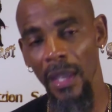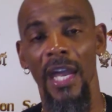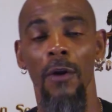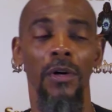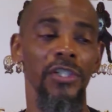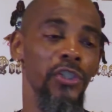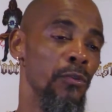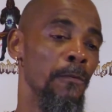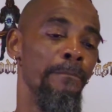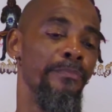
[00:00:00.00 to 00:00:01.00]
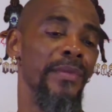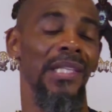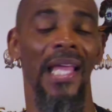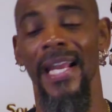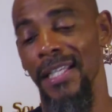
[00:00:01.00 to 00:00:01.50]
And once you
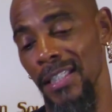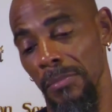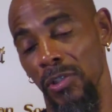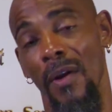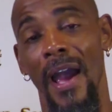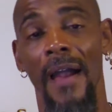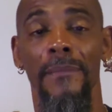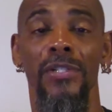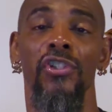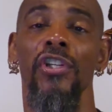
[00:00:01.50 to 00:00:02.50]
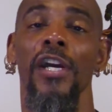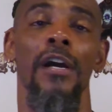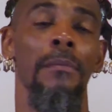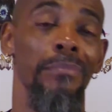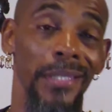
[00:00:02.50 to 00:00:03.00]
like, subscribe, and
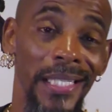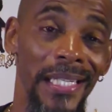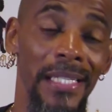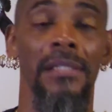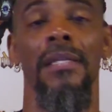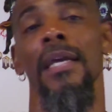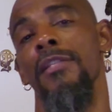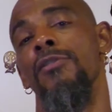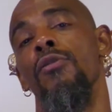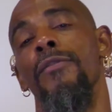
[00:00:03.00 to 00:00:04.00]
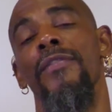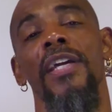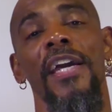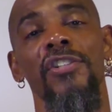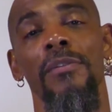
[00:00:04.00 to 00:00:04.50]
share, please hit the
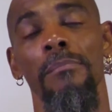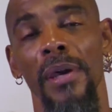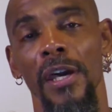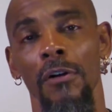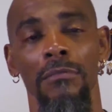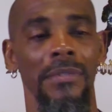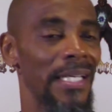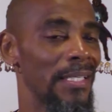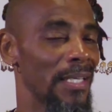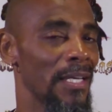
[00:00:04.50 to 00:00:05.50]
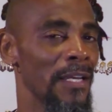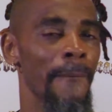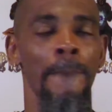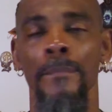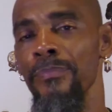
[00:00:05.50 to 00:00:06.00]
notification bell, ding
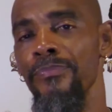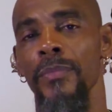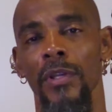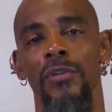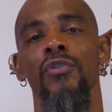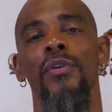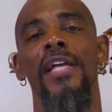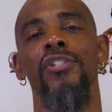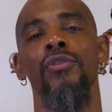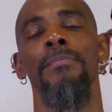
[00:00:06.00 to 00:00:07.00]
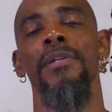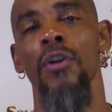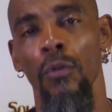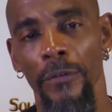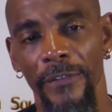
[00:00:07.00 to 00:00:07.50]
ding, so that you can be
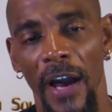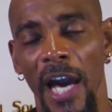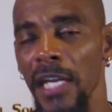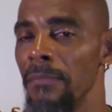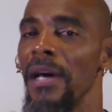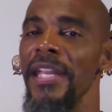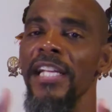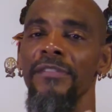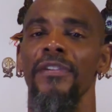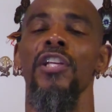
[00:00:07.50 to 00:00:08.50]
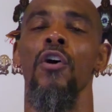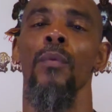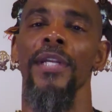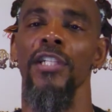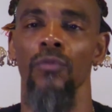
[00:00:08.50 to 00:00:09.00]
notified of my next video
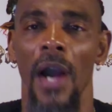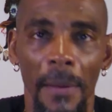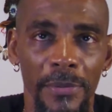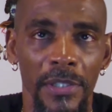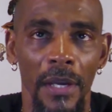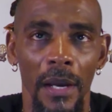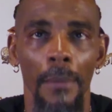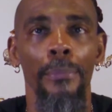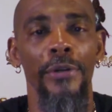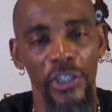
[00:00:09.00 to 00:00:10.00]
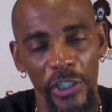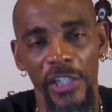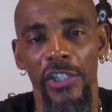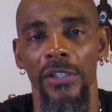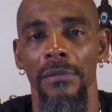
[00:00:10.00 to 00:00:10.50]
when it drops.
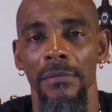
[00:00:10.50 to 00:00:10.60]
Appreciate you.